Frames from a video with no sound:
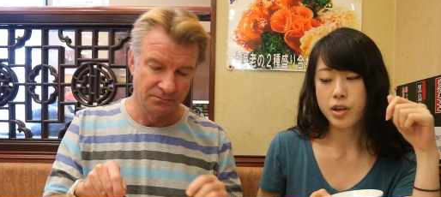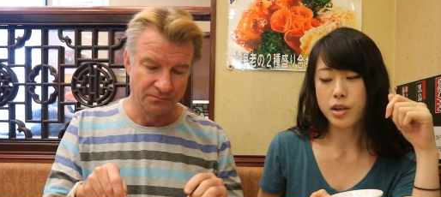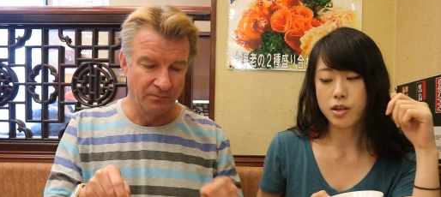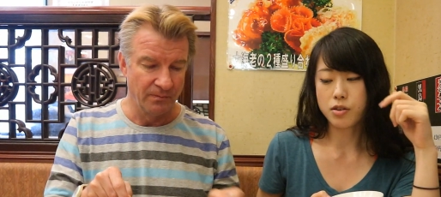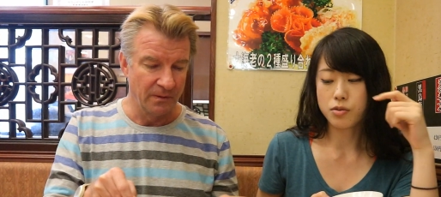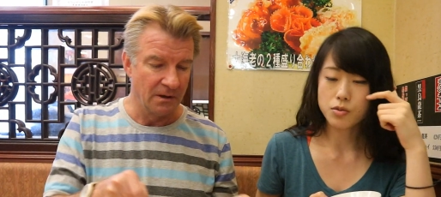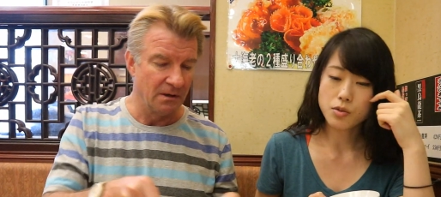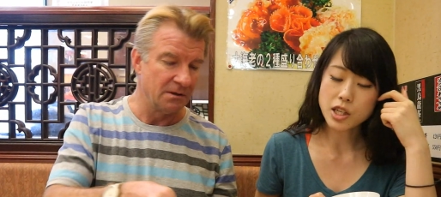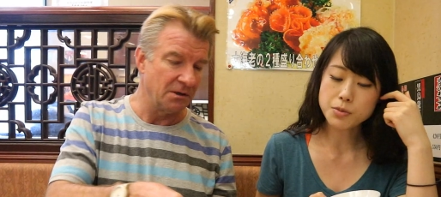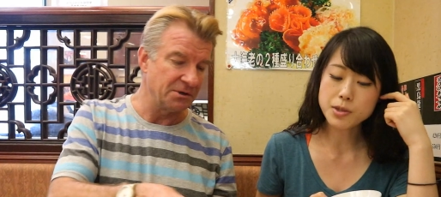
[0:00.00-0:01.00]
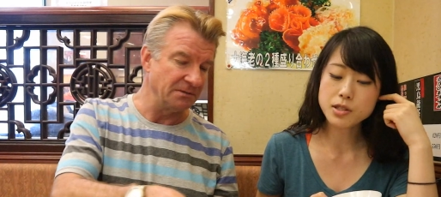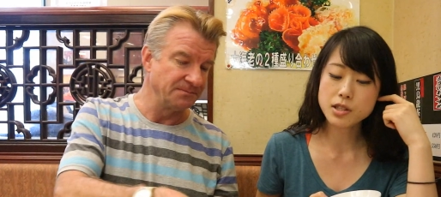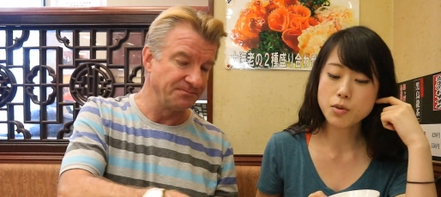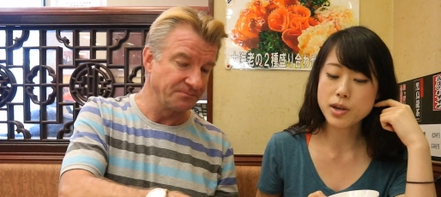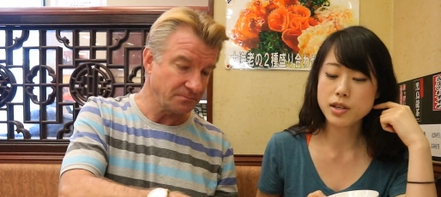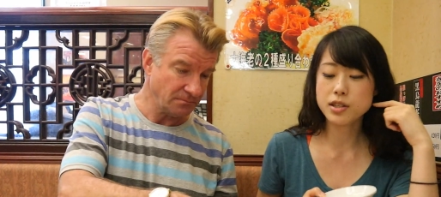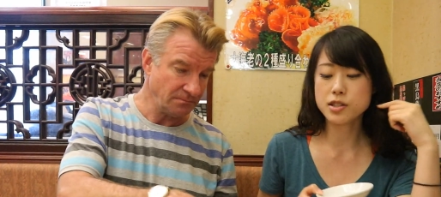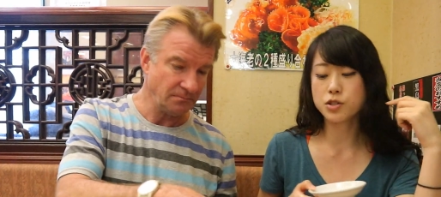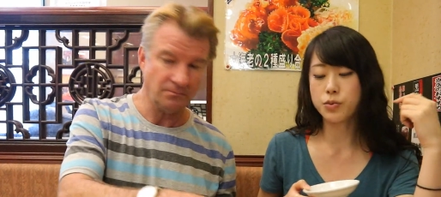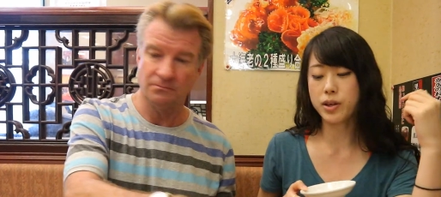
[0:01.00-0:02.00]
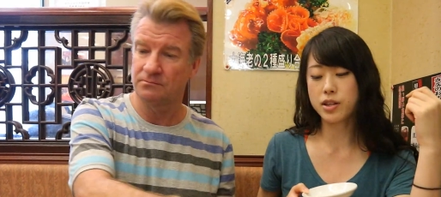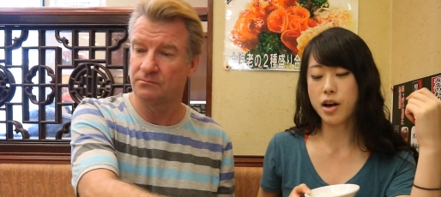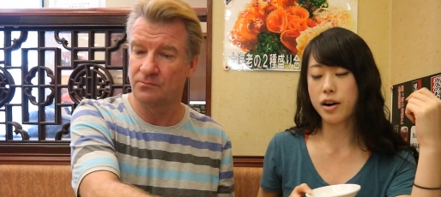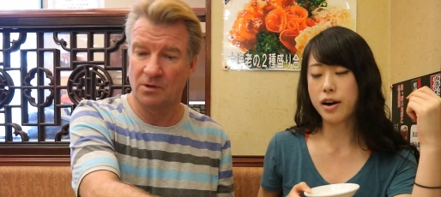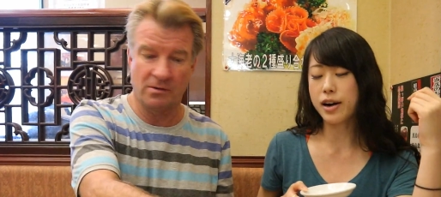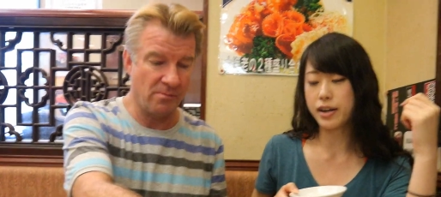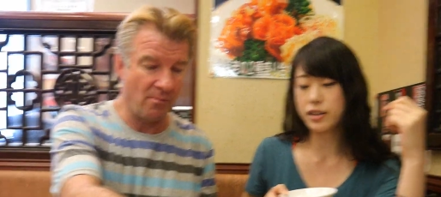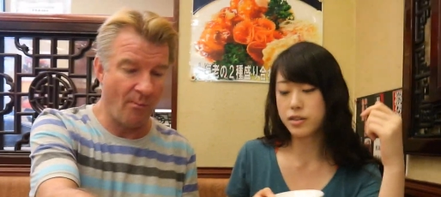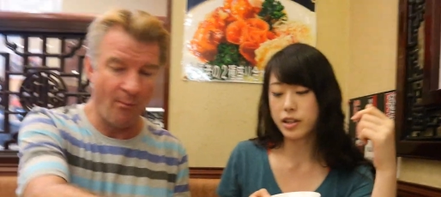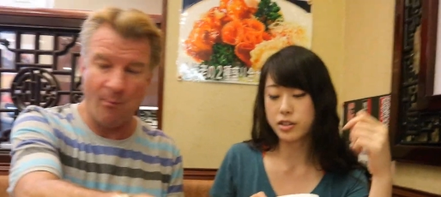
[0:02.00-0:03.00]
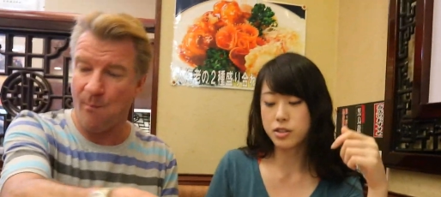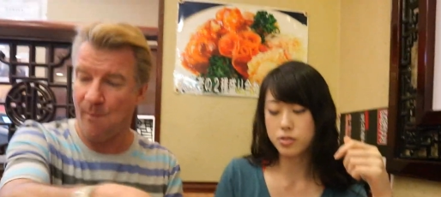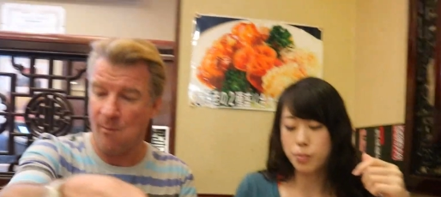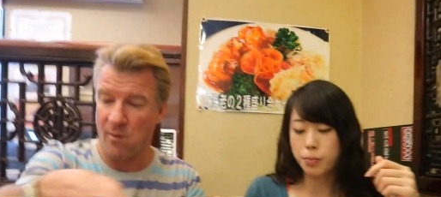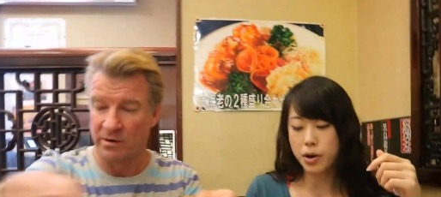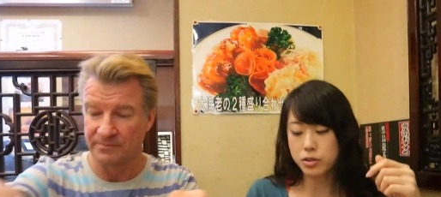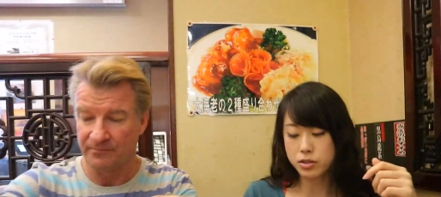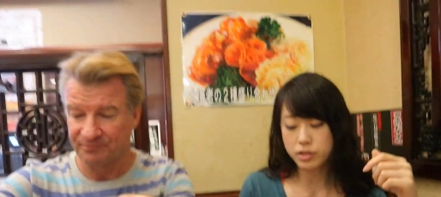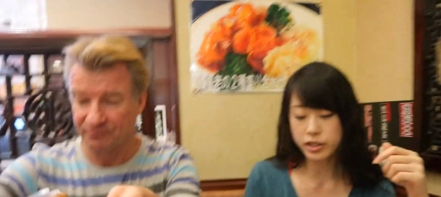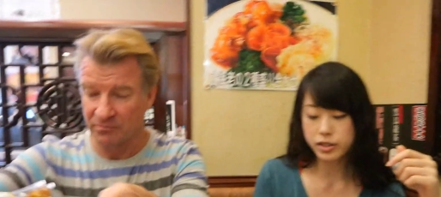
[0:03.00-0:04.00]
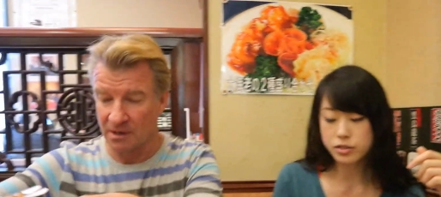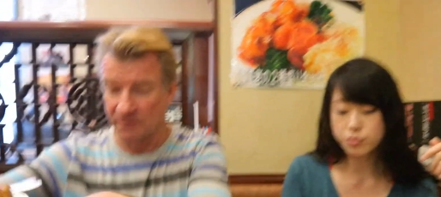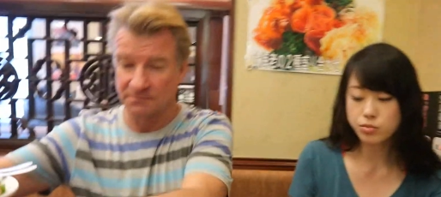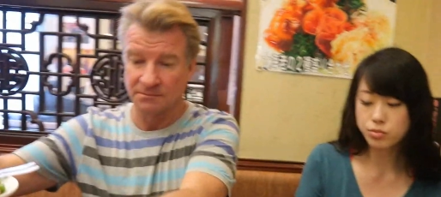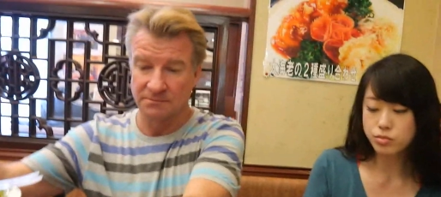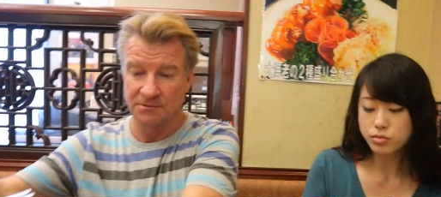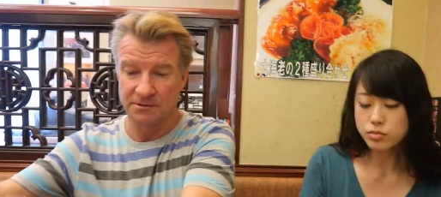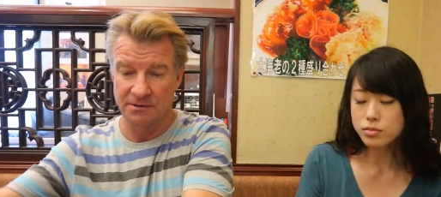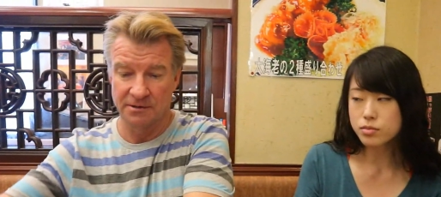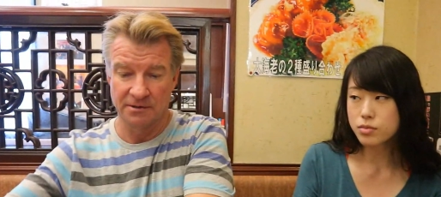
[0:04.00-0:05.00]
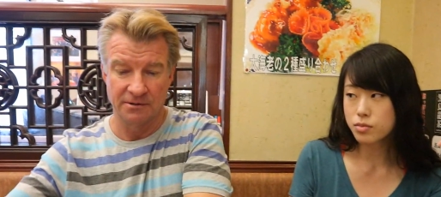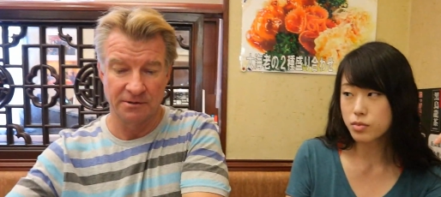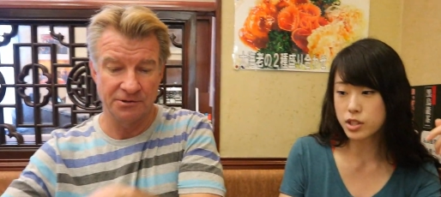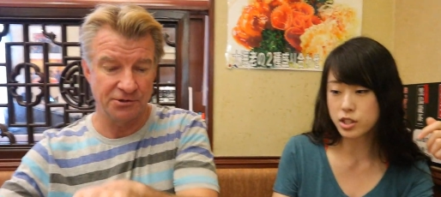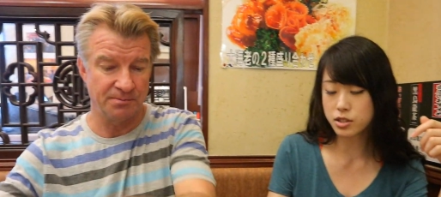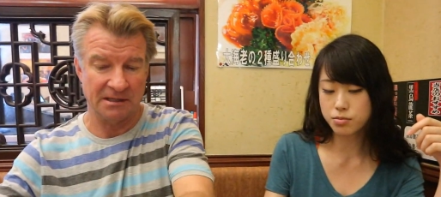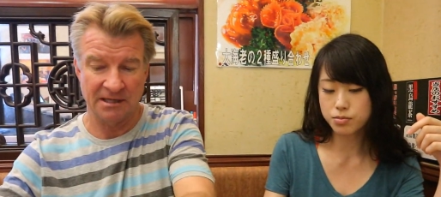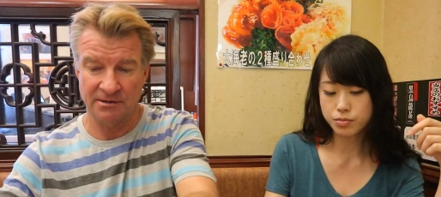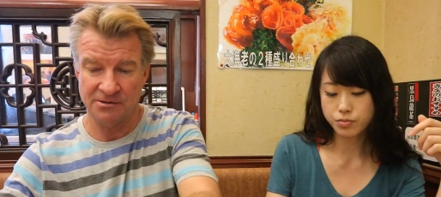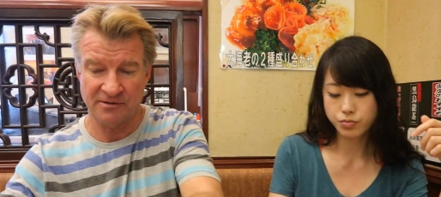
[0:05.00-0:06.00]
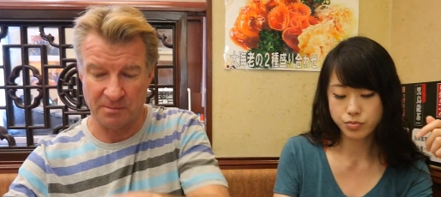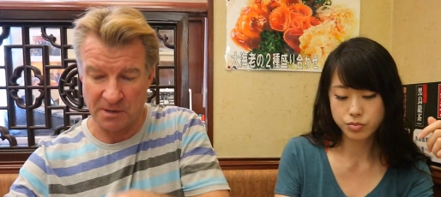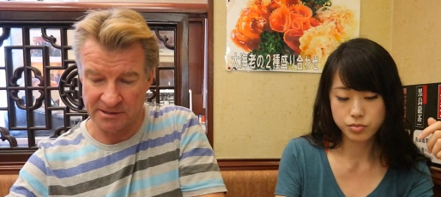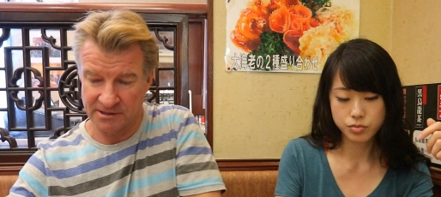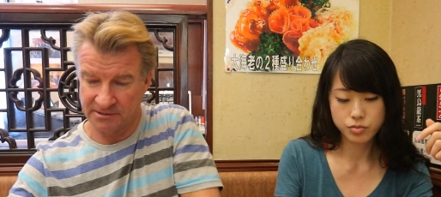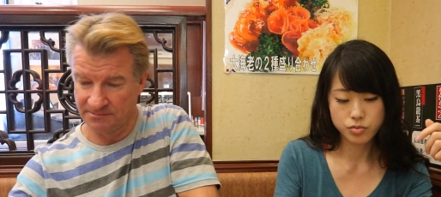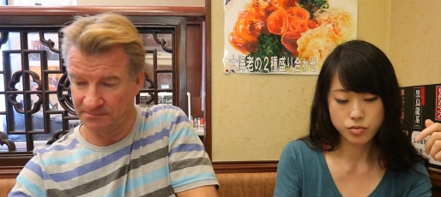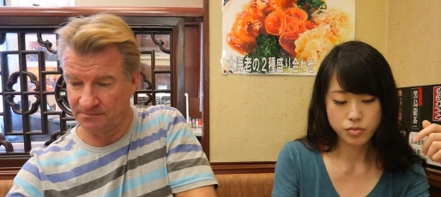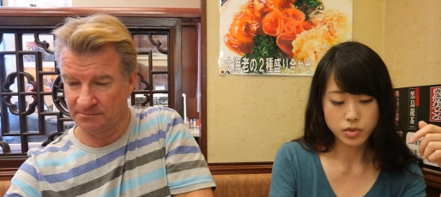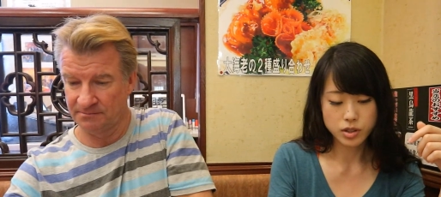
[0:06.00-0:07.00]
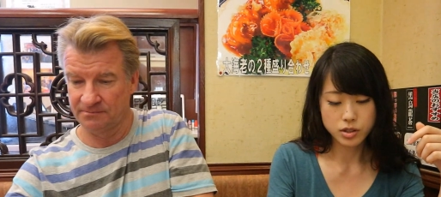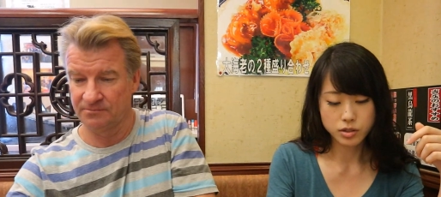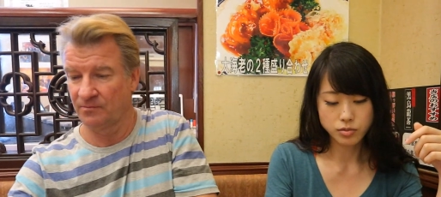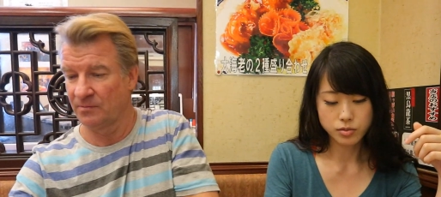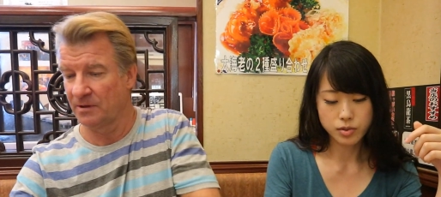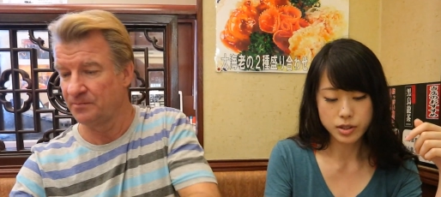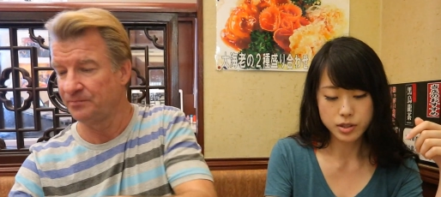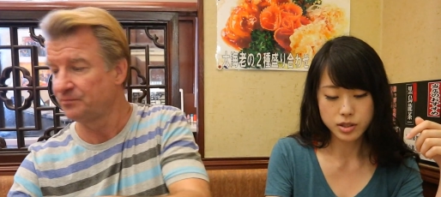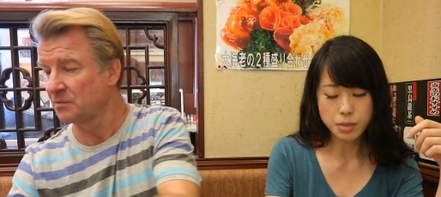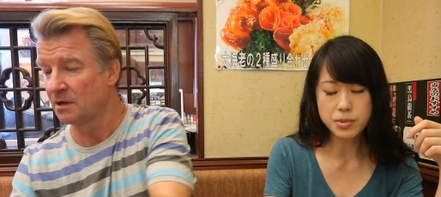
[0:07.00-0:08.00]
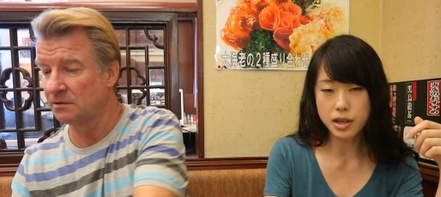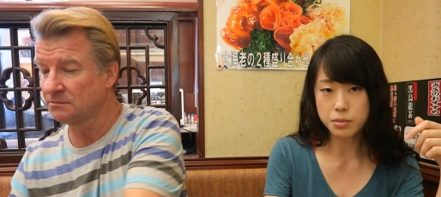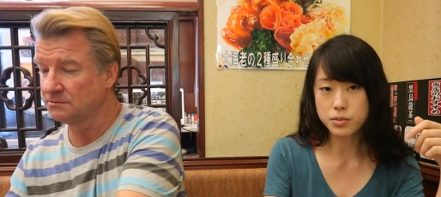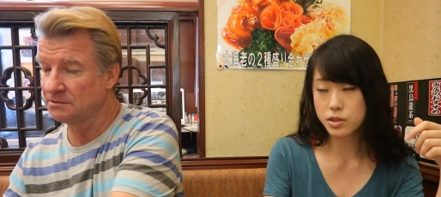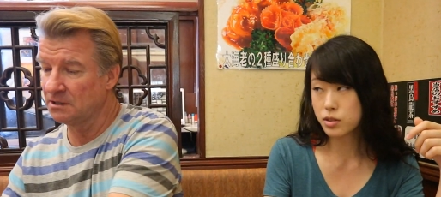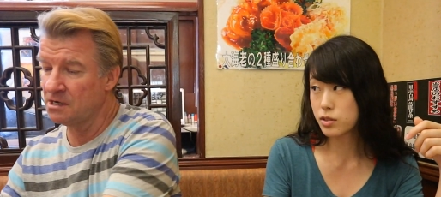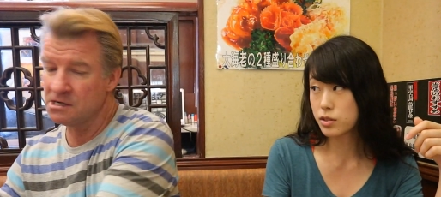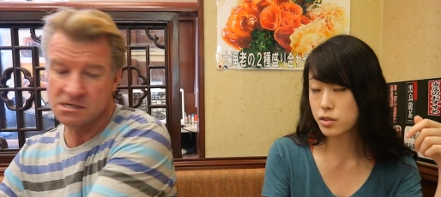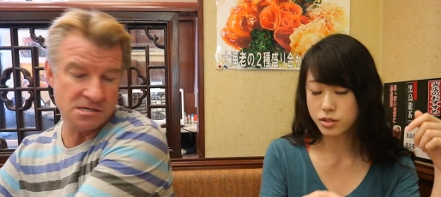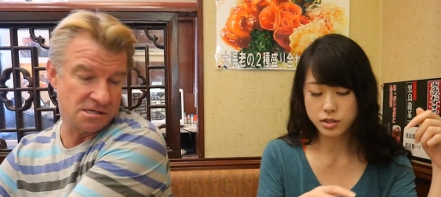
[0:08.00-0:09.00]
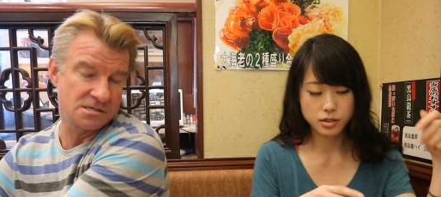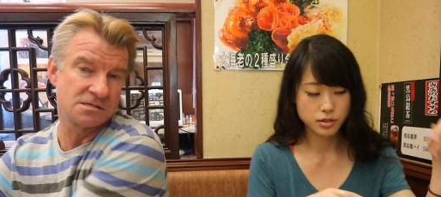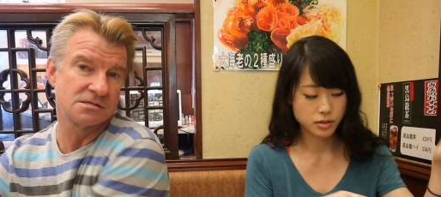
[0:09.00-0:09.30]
Speaker 1: now. Especially okay. when I dance with a guy, like partnering.
Speaker 2: You do ballet? You have a partner?
Speaker 1: Sometimes. Oh.